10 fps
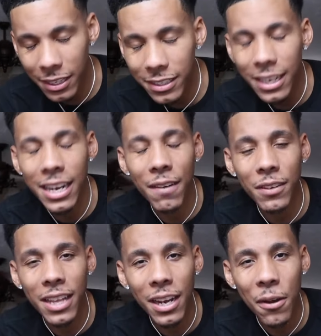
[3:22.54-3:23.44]
let's get
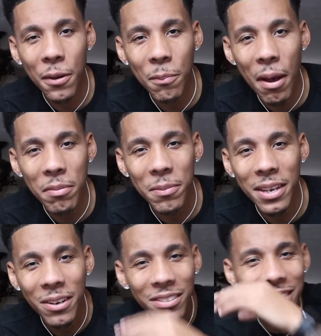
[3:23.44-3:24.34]
everything on and popping,
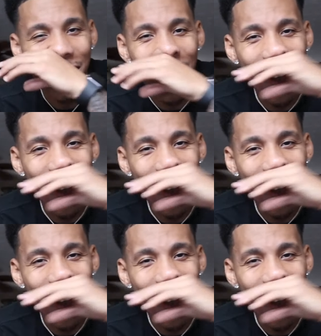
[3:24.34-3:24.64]
man. I'm smiling